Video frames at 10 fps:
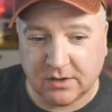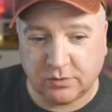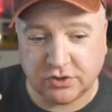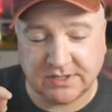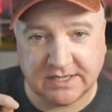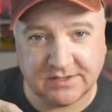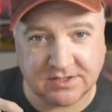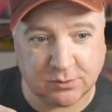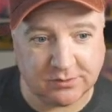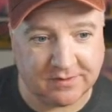We just need to
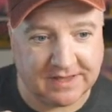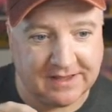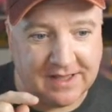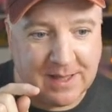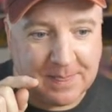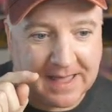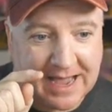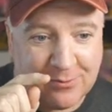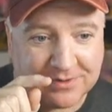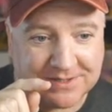solder the
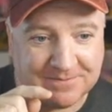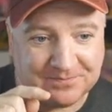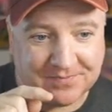out